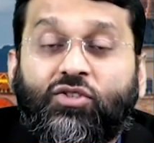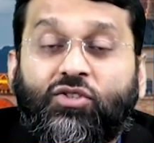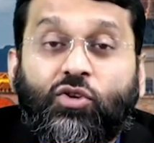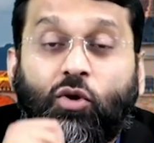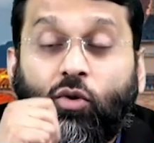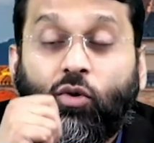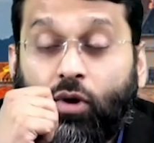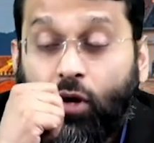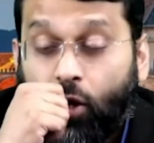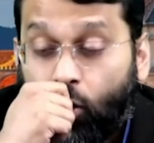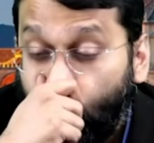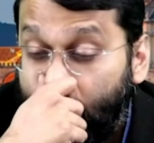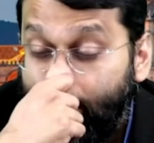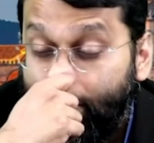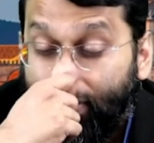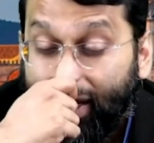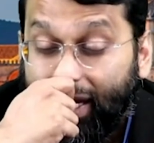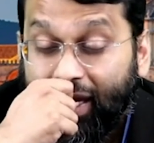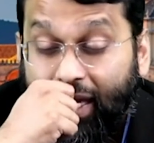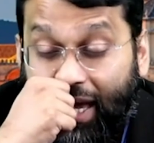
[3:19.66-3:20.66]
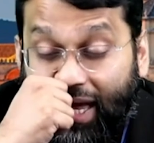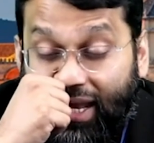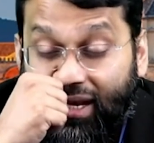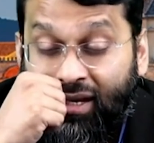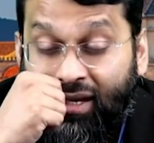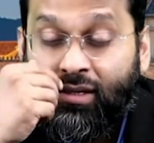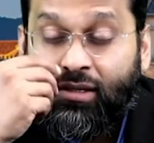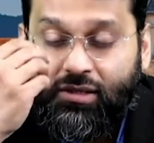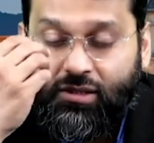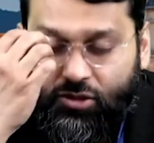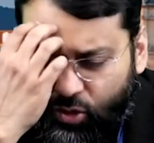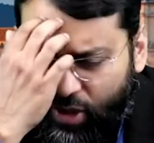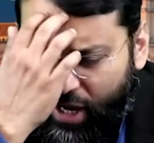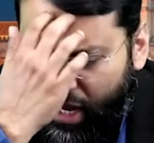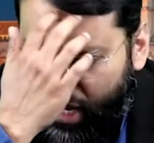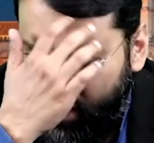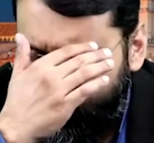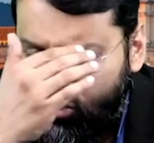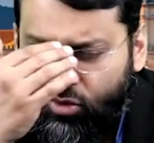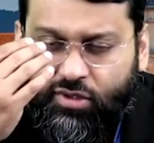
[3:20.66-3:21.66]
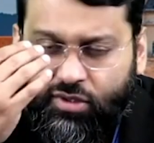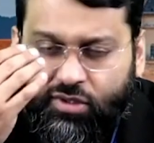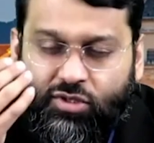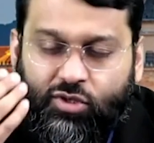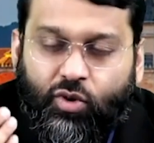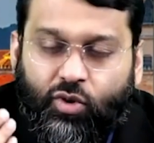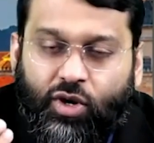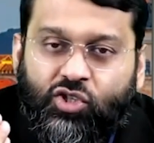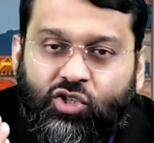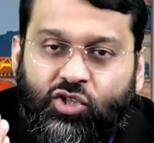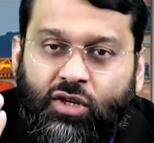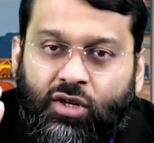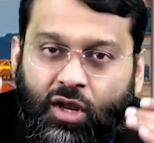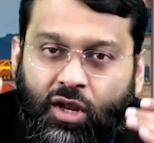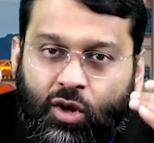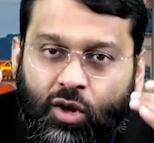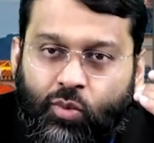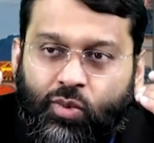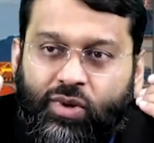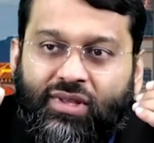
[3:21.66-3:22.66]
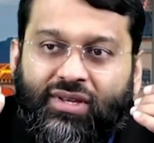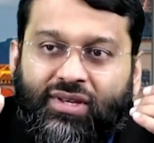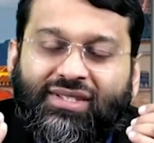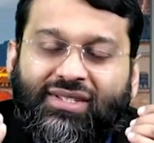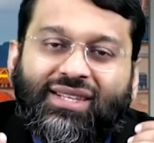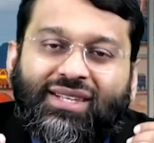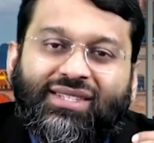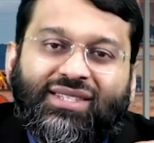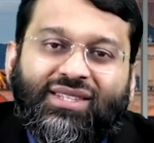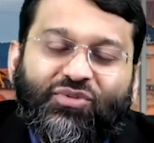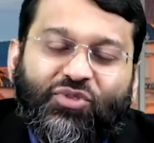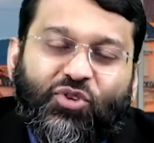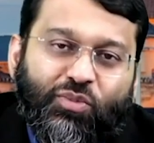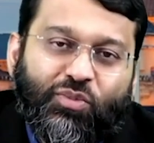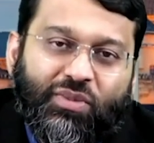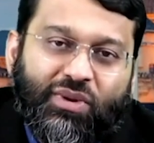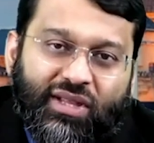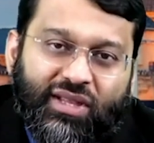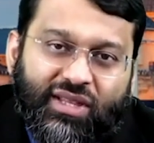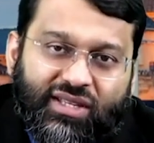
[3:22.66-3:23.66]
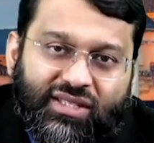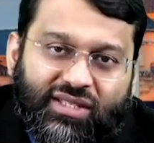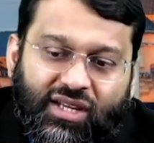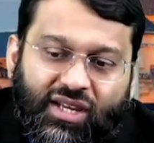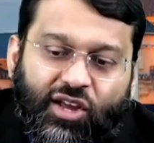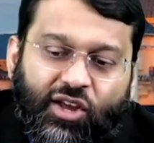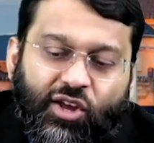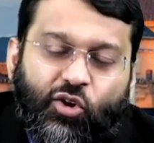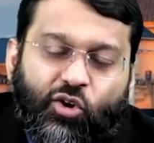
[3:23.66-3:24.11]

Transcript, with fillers: So we begin to answer this question with a sense of humility.